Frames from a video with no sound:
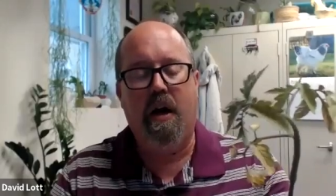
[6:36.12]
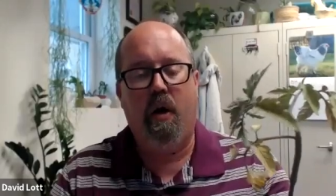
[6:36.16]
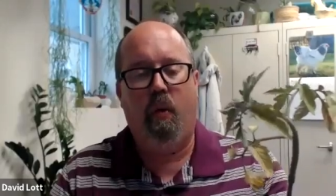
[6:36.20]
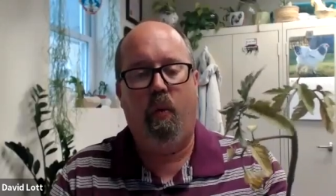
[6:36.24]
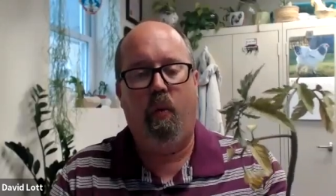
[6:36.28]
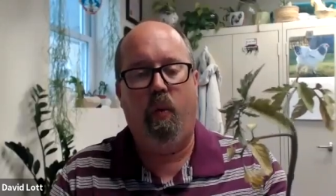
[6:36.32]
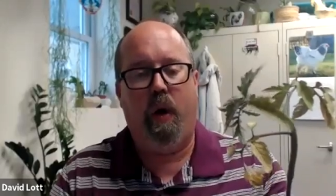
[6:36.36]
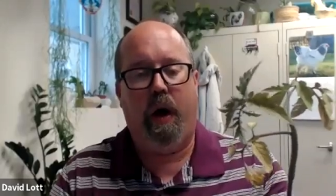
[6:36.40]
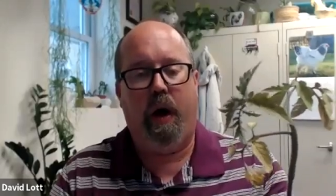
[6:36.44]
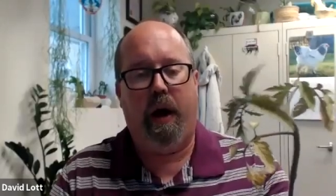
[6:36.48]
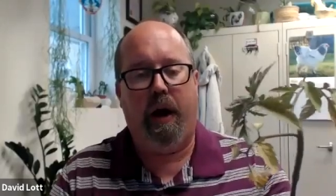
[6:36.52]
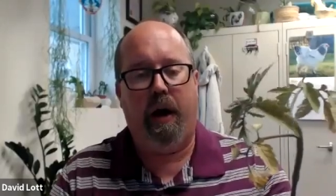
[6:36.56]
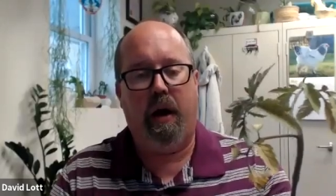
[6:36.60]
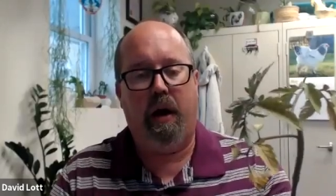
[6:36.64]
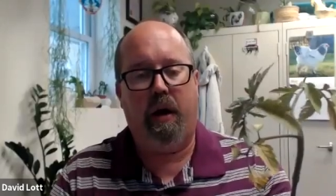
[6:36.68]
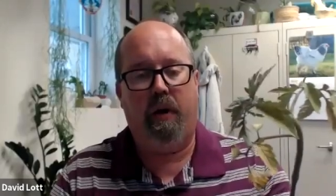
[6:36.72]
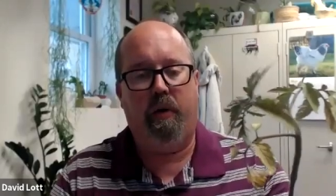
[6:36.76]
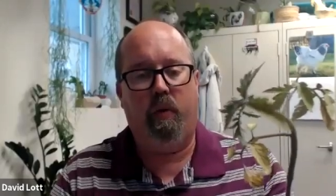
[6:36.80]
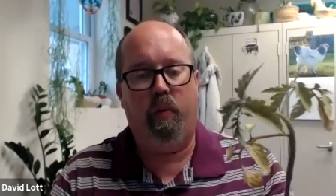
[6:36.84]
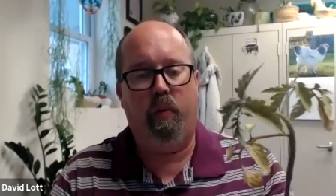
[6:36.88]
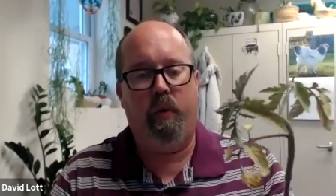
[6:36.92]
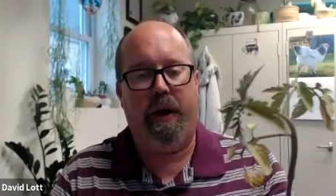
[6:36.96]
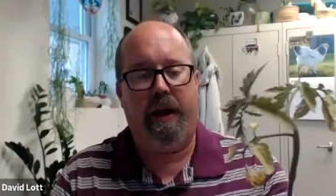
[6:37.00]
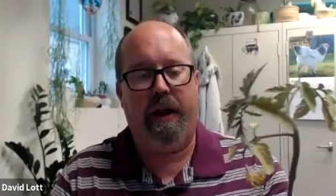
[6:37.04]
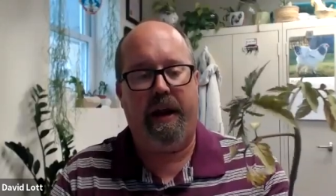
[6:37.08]
where
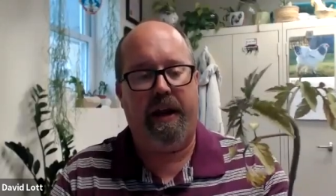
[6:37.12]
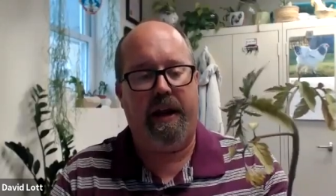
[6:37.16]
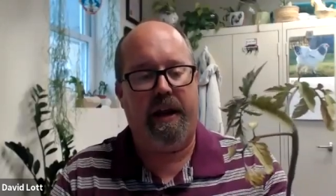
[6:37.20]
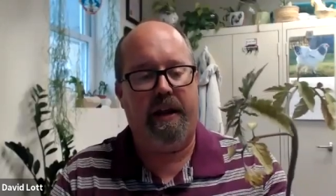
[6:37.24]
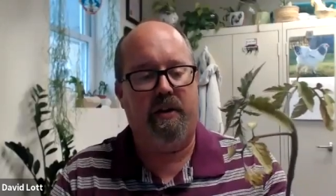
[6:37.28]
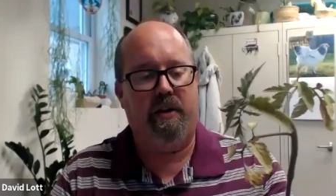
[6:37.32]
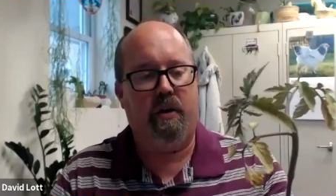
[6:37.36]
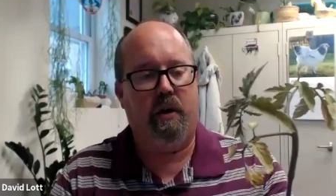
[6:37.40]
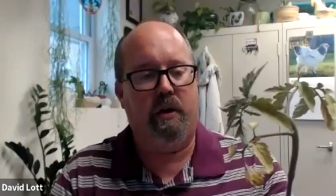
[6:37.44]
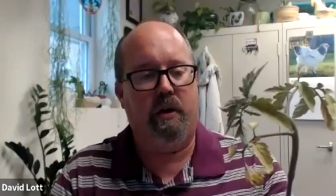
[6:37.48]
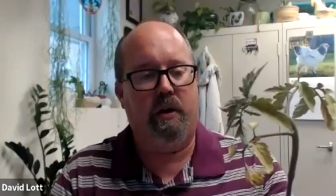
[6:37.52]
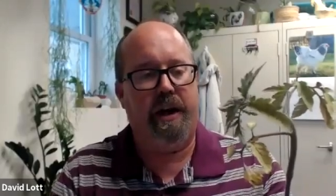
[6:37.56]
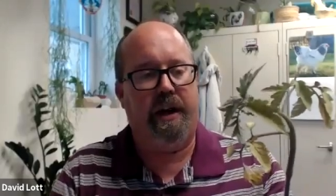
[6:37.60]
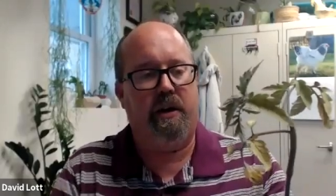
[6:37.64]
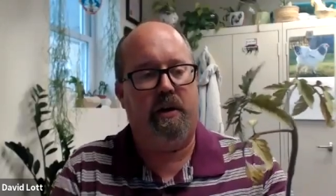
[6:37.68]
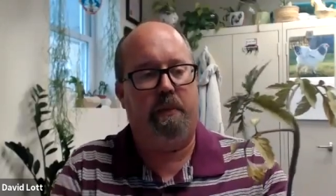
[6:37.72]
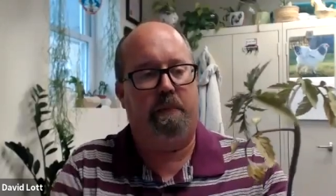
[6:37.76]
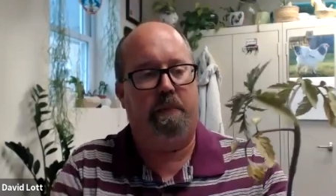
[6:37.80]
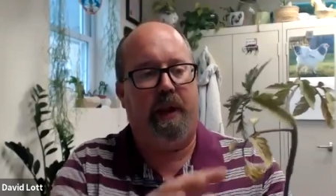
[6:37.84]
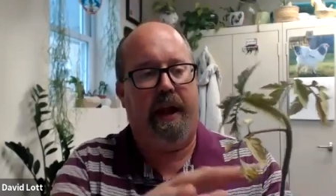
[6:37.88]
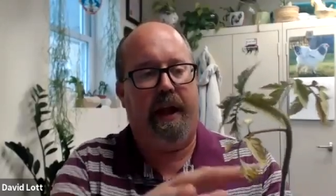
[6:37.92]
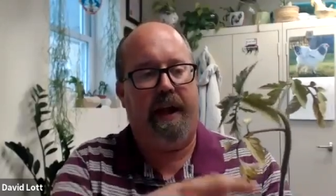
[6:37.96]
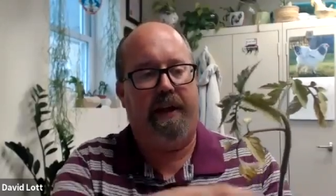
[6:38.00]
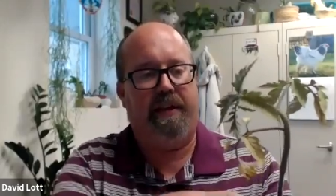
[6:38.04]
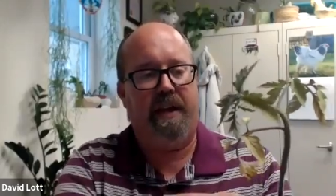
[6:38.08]
we either need to
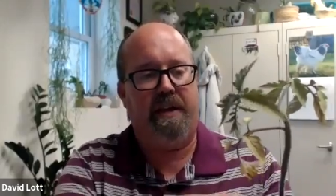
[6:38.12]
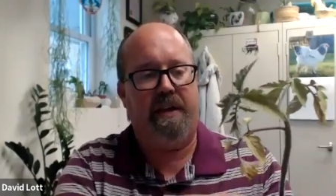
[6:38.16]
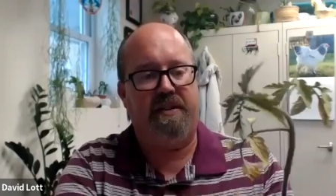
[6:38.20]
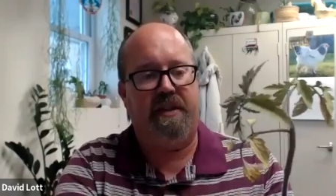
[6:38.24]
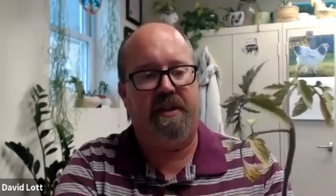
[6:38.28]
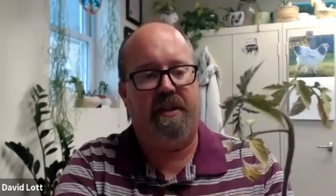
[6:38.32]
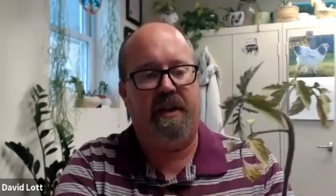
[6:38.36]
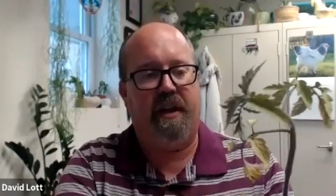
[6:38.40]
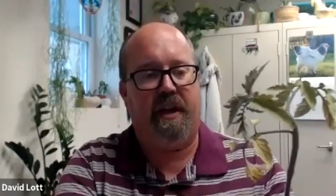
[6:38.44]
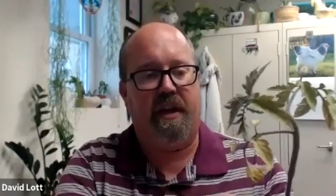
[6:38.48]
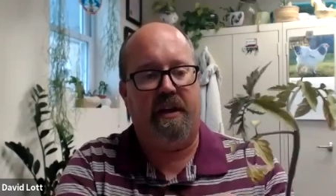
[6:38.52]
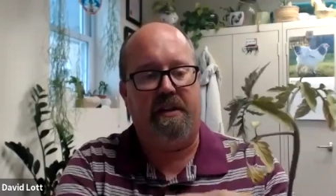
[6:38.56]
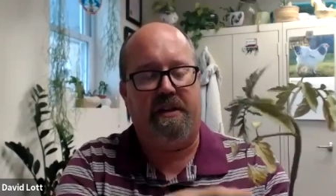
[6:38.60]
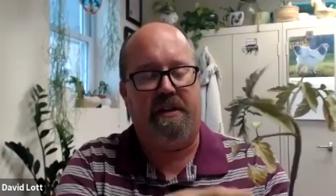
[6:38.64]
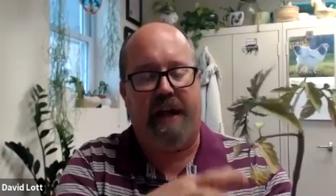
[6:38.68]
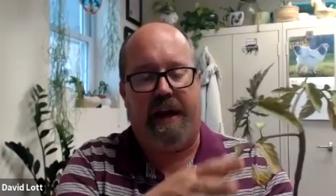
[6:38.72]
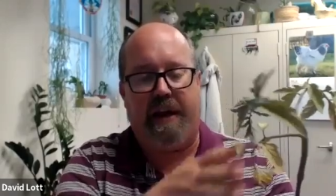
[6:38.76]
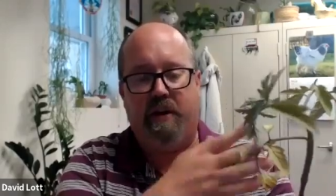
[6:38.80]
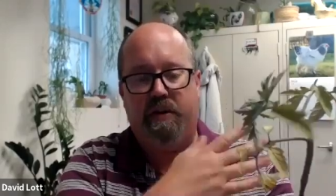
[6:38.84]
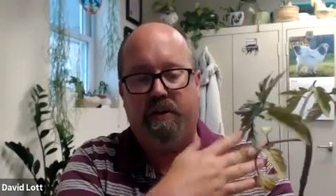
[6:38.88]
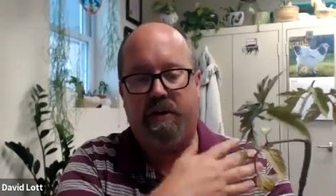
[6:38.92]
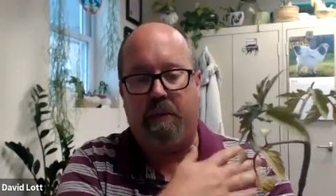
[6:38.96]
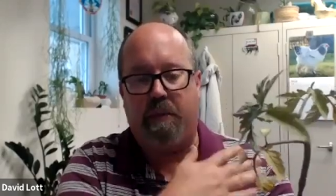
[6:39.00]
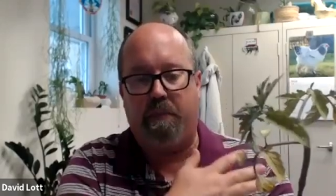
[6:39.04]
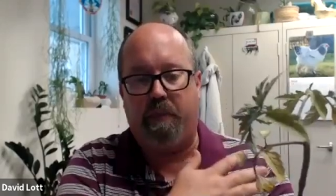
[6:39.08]
plant these in the
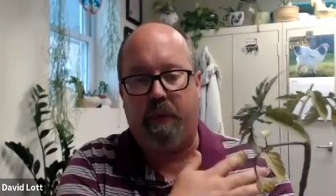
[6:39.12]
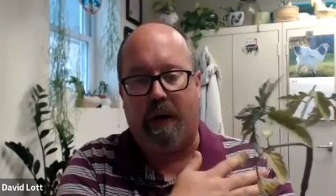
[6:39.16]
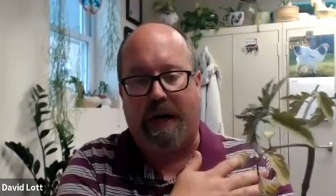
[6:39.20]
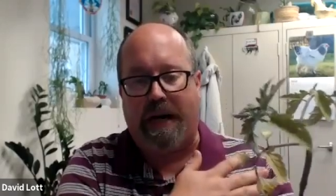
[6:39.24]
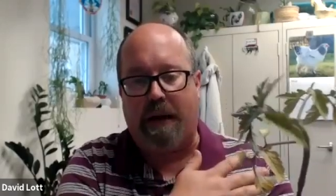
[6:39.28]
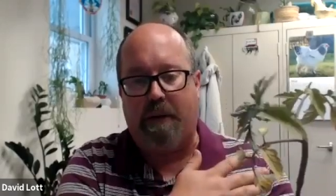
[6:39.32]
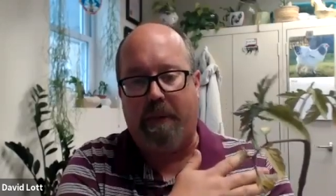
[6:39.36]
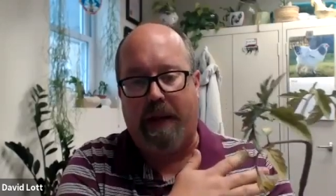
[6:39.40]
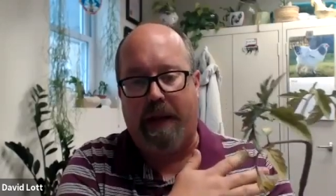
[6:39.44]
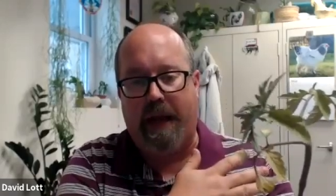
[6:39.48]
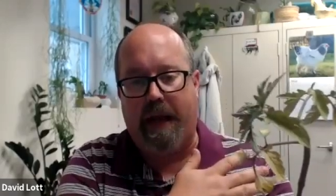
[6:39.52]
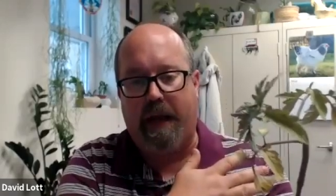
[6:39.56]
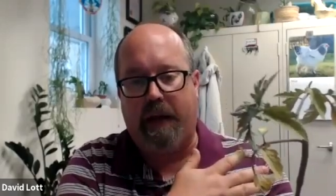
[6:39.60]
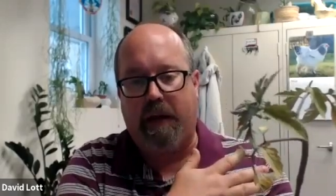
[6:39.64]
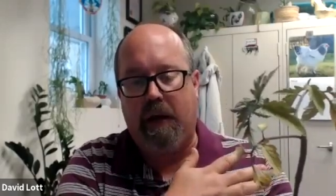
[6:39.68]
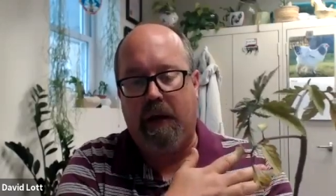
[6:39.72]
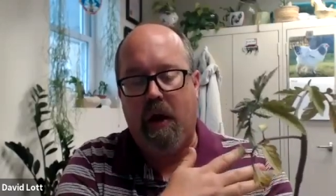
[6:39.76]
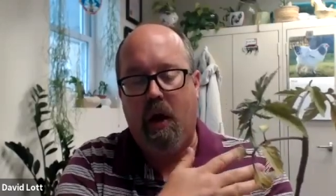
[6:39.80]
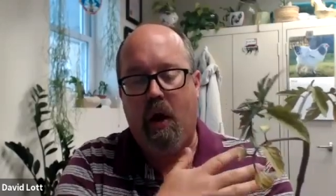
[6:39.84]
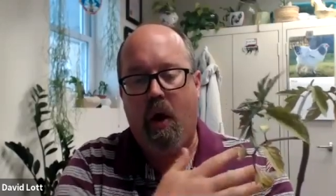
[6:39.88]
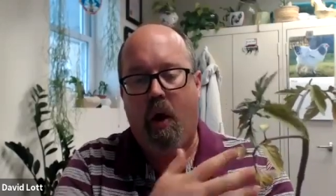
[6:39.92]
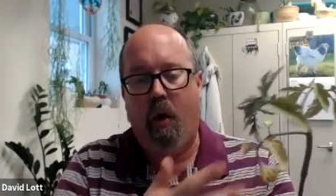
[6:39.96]
containers and bring them in,